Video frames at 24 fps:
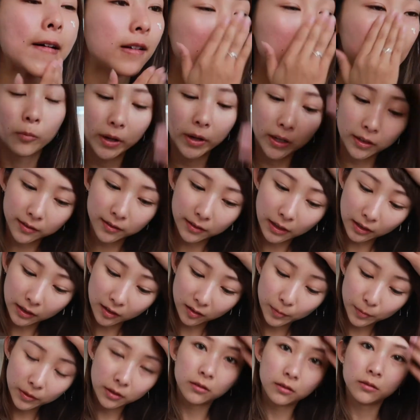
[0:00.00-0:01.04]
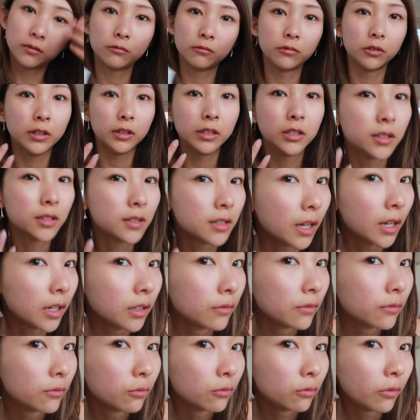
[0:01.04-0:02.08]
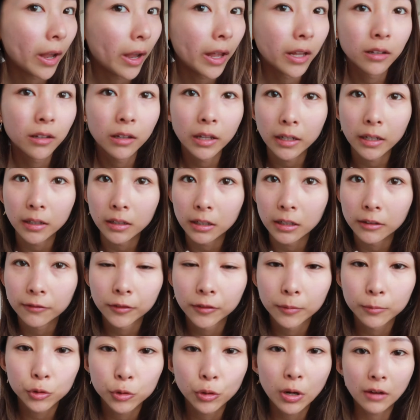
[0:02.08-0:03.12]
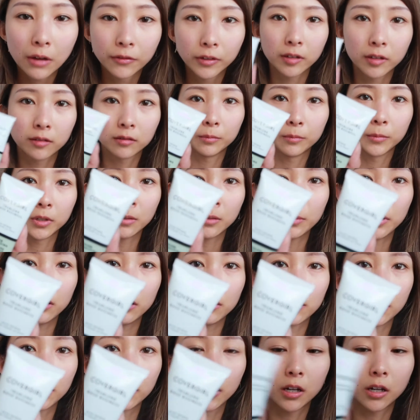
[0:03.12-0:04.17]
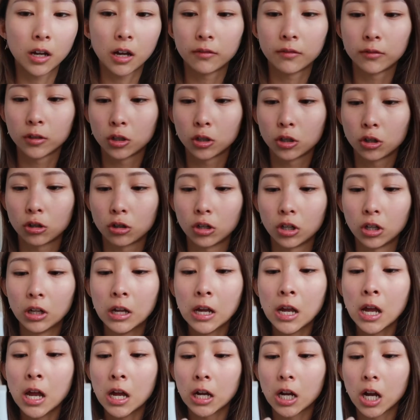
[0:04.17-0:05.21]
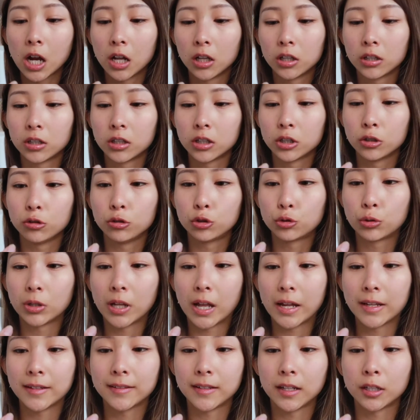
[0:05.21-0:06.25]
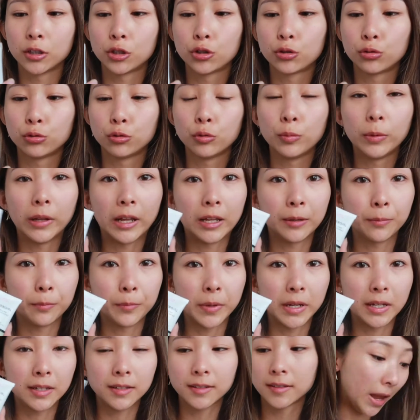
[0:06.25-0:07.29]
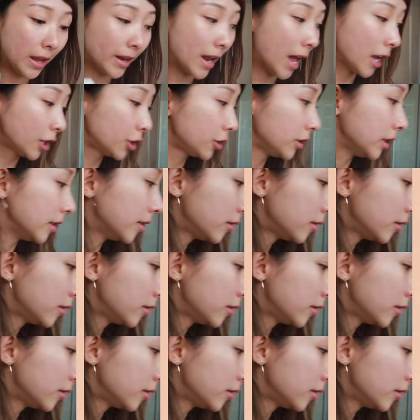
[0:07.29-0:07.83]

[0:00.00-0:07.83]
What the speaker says: My skin has been really just kind of red lately from traveling, so I'm going to be using the CoverGirl Color Neutralizing TruBlend base. And actually,